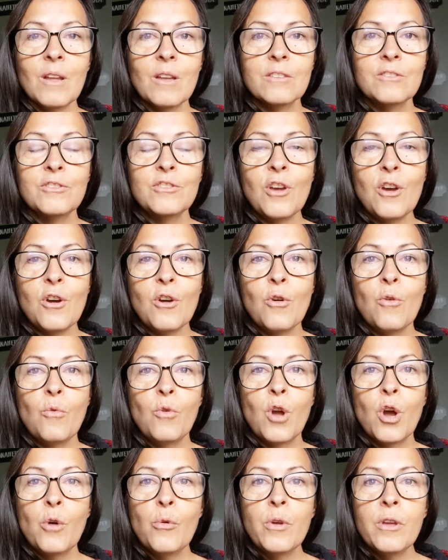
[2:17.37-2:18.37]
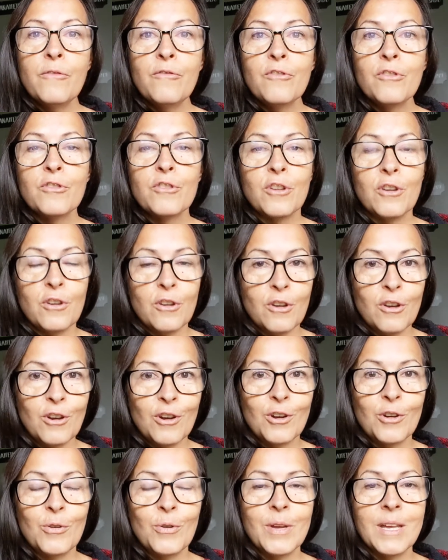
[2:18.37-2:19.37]
So going for the
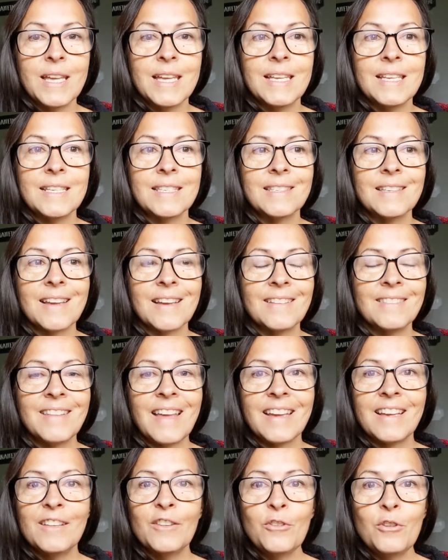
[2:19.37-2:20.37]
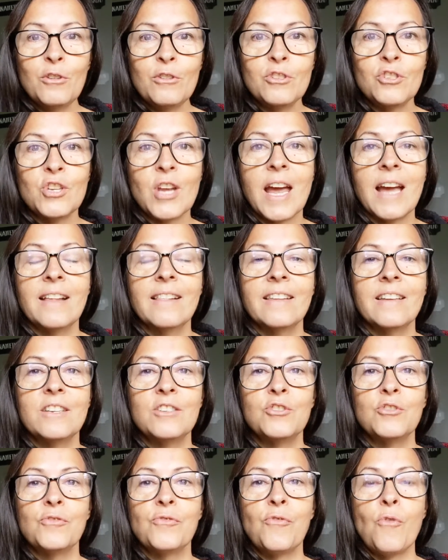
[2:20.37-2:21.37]
no is like a little
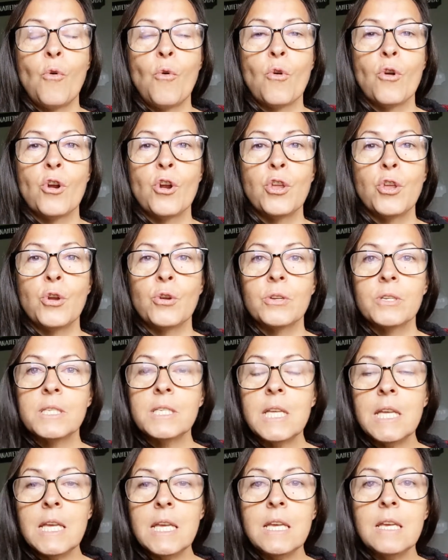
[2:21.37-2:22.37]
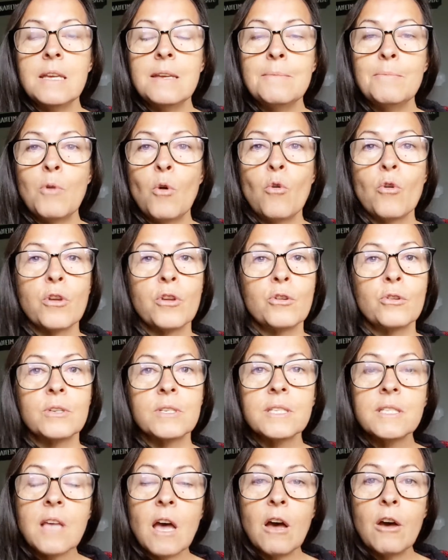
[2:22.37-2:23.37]
challenge for your team or
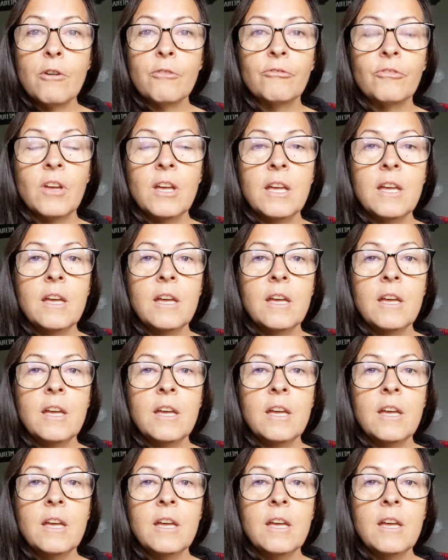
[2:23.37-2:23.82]
yourself,